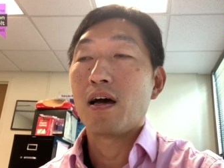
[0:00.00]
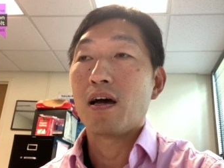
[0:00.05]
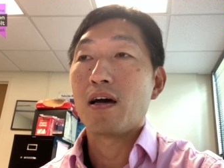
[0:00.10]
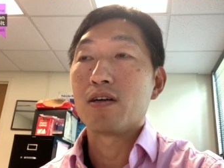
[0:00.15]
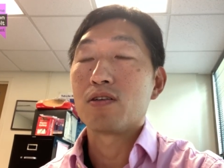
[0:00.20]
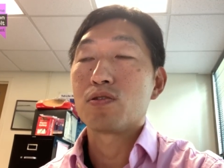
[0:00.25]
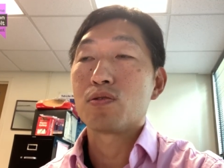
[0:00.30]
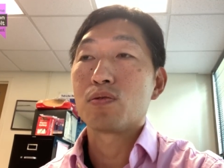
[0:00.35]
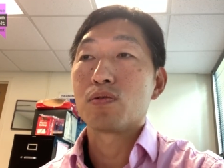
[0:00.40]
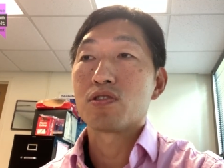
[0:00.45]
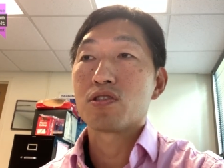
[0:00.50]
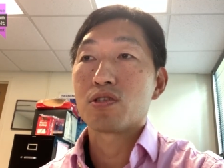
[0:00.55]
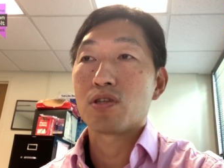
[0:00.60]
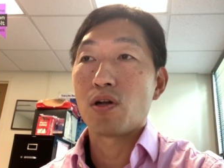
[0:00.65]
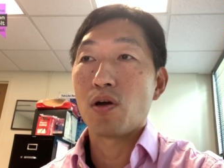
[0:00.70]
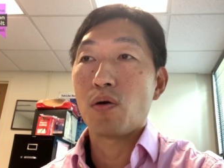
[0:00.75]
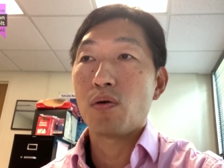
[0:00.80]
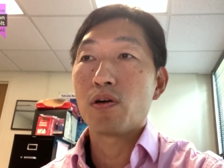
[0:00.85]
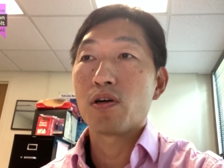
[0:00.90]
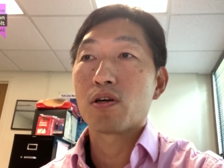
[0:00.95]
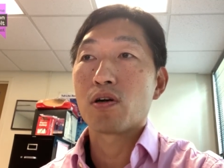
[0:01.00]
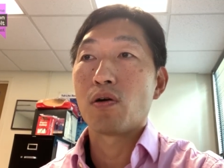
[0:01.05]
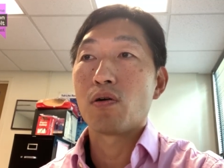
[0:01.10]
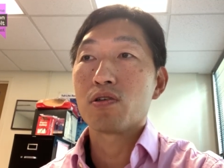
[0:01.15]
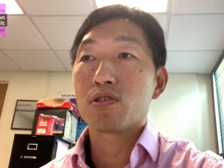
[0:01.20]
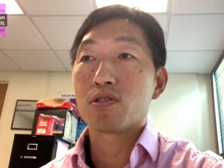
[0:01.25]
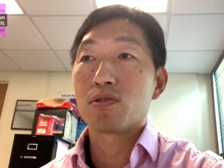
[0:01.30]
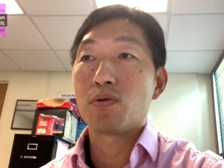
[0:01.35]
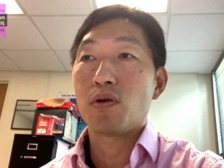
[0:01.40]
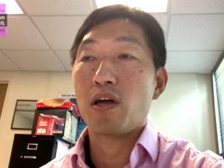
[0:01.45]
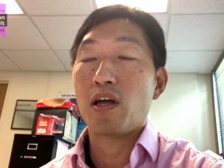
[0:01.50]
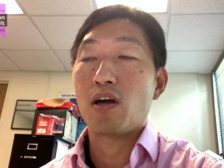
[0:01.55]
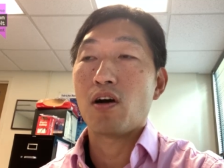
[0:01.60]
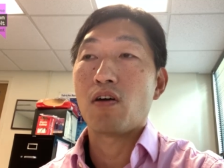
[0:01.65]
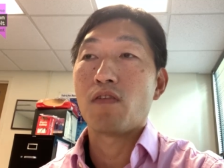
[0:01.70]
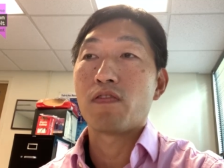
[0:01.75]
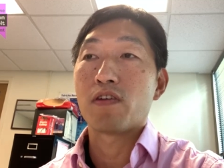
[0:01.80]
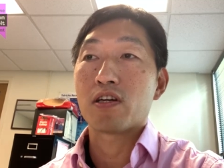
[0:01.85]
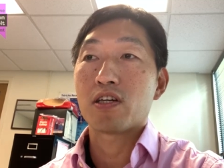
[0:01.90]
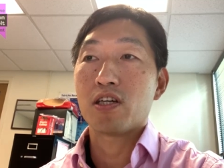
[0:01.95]
uh, to slow the growth rate
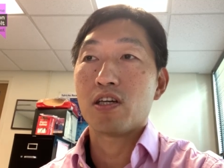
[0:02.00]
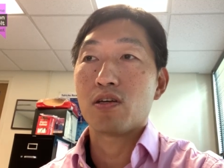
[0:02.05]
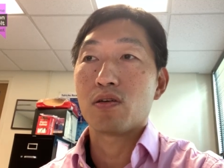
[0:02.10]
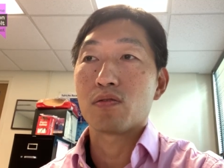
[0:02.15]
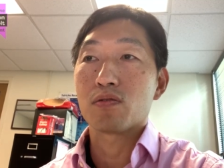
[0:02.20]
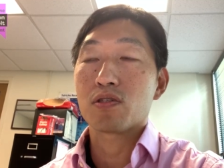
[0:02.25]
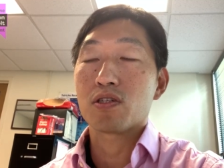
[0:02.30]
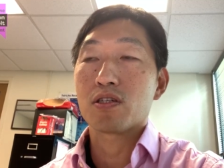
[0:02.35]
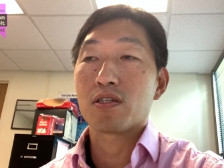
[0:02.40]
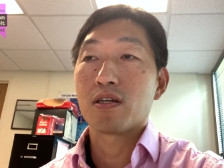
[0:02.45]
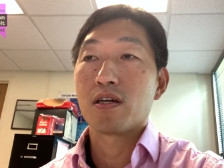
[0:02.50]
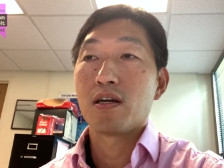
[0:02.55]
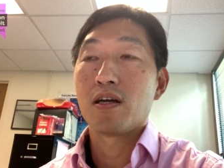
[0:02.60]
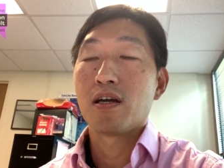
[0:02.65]
of the gilt.